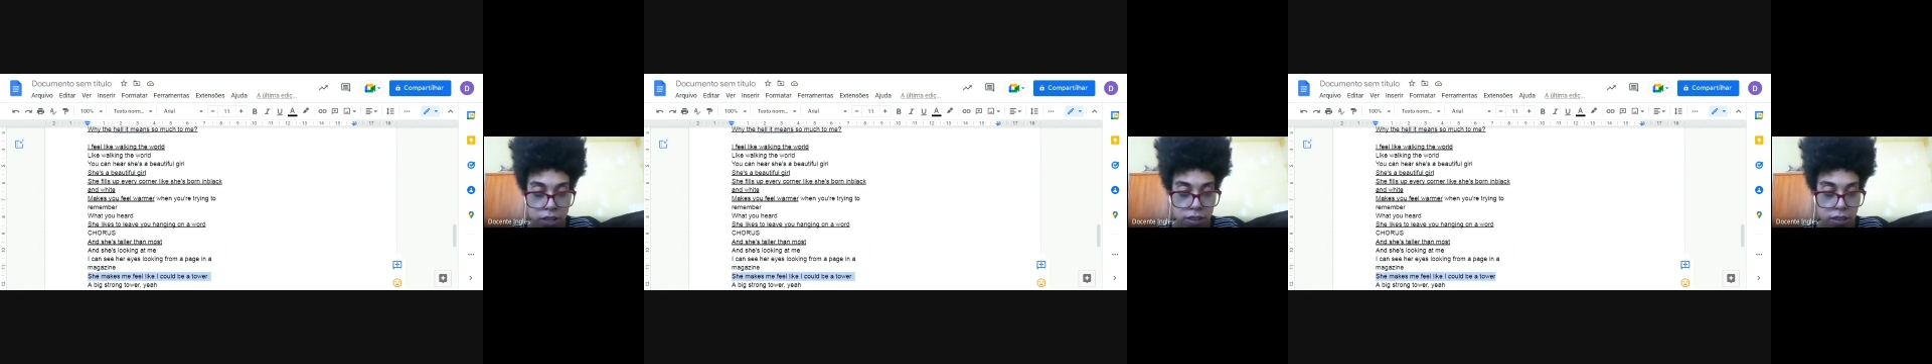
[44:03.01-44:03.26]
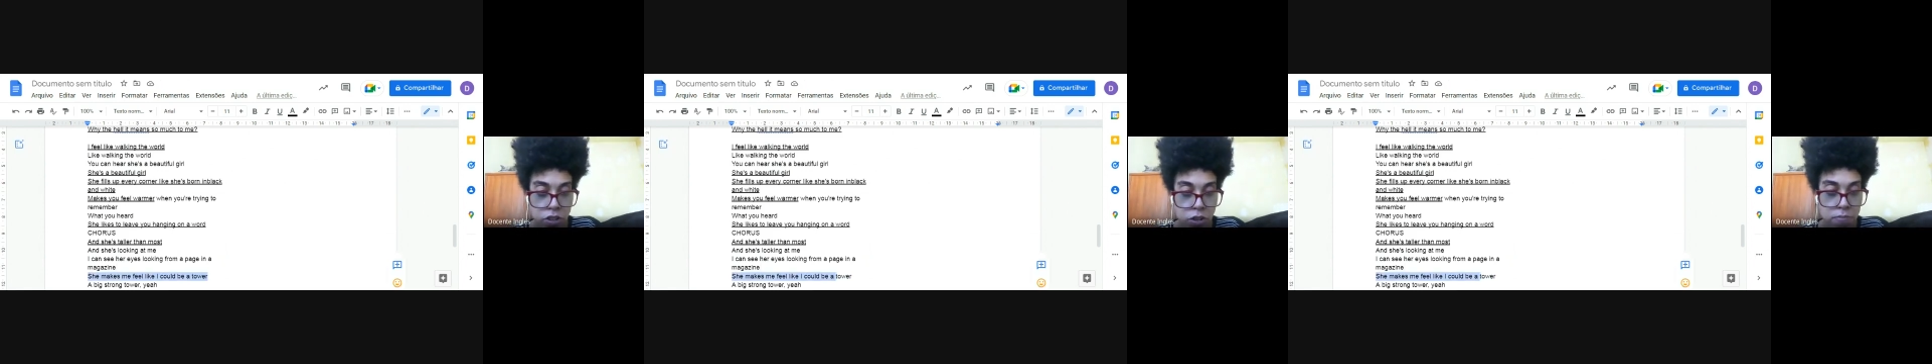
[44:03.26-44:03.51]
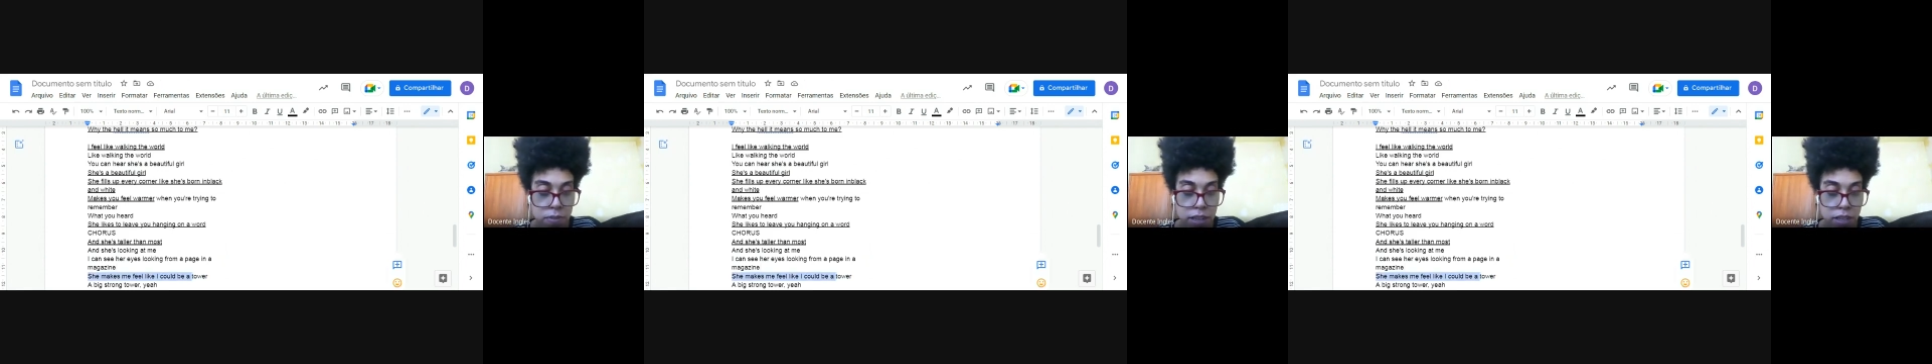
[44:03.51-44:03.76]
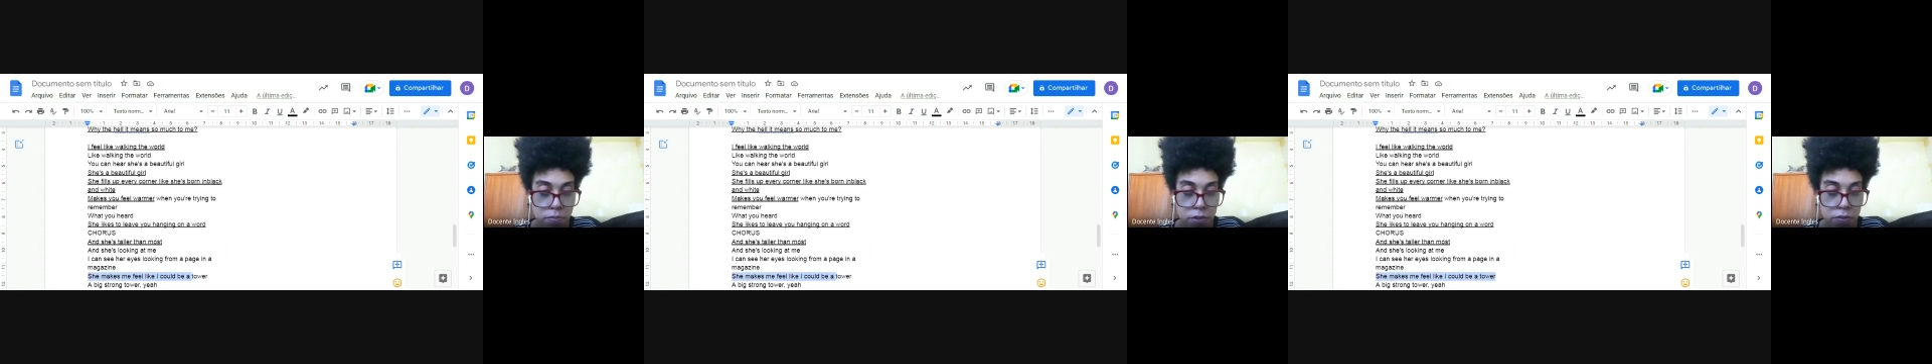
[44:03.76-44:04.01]
She makes me
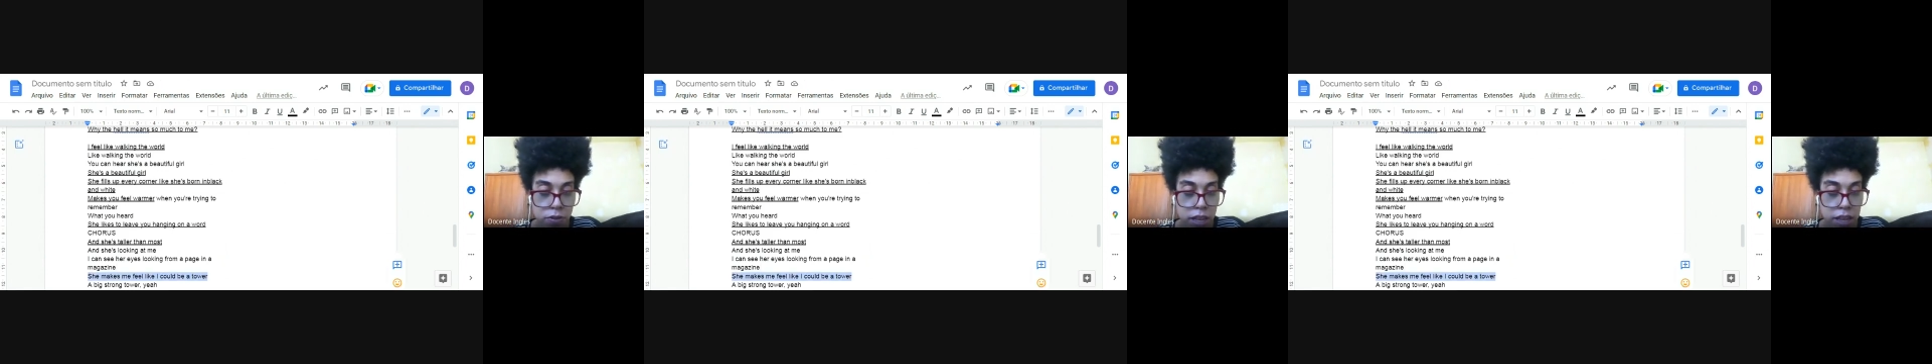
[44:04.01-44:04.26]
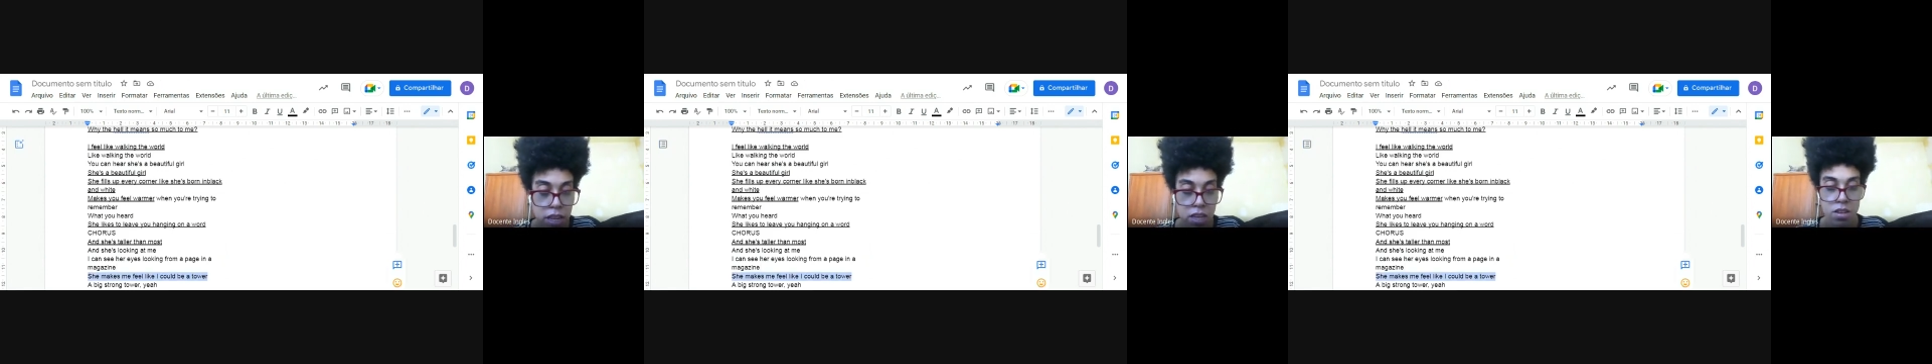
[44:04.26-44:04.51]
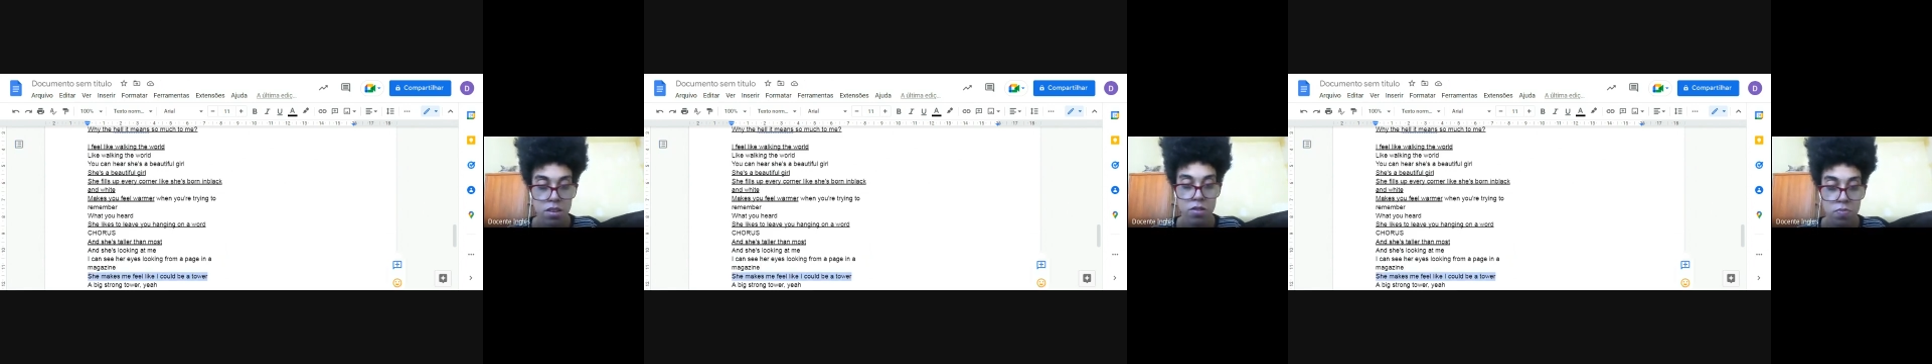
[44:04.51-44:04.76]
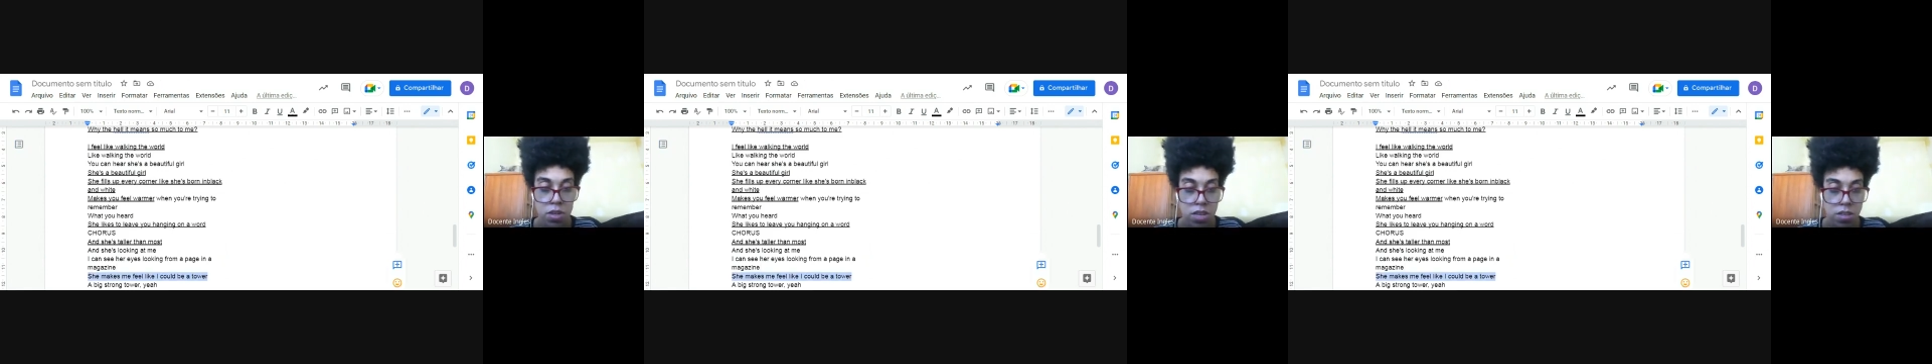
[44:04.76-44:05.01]
feel like I could be
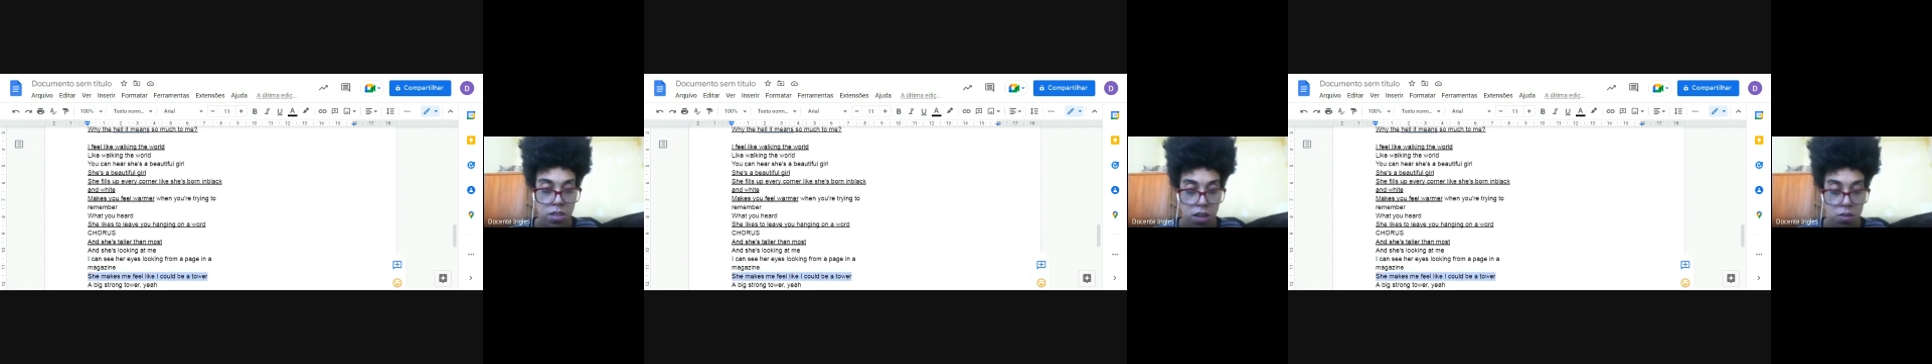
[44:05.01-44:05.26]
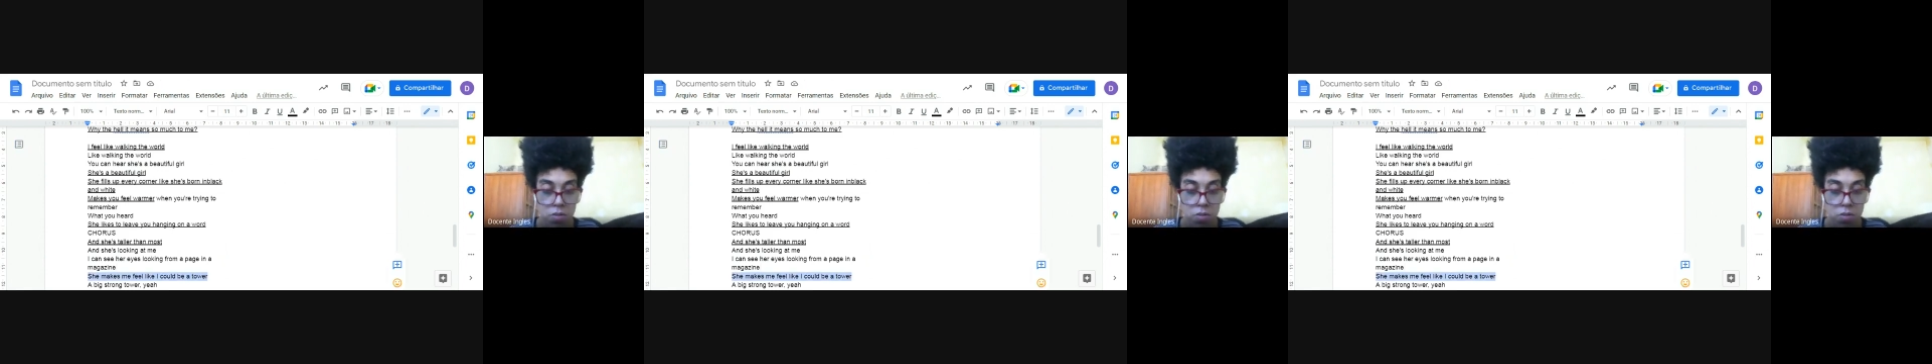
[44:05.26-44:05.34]
a tower.